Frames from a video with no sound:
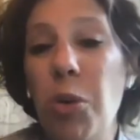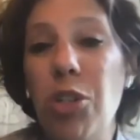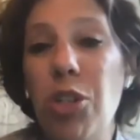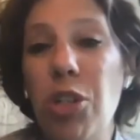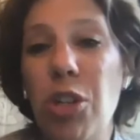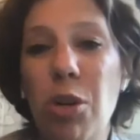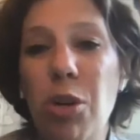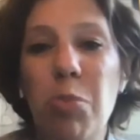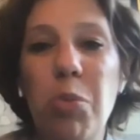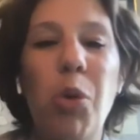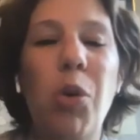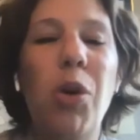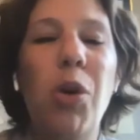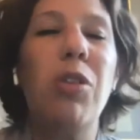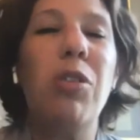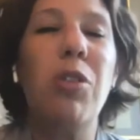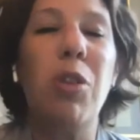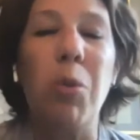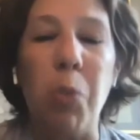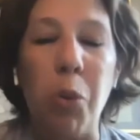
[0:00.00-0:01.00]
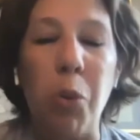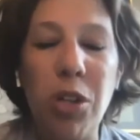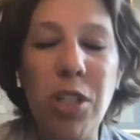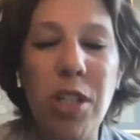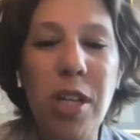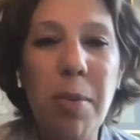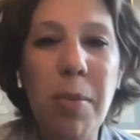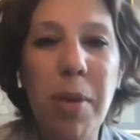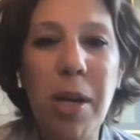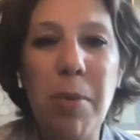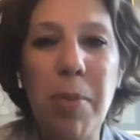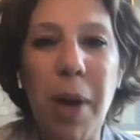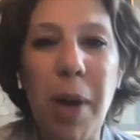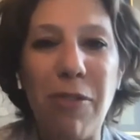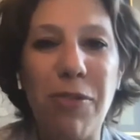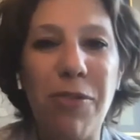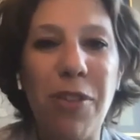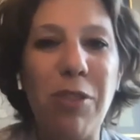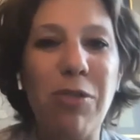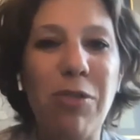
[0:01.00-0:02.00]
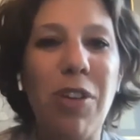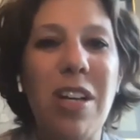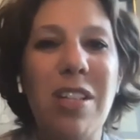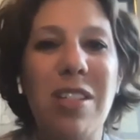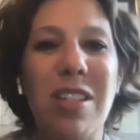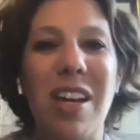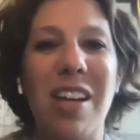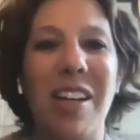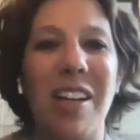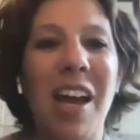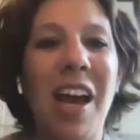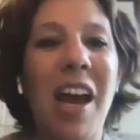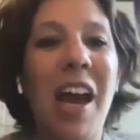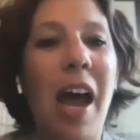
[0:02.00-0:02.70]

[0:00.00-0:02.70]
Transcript: to your board or more timid about fundraising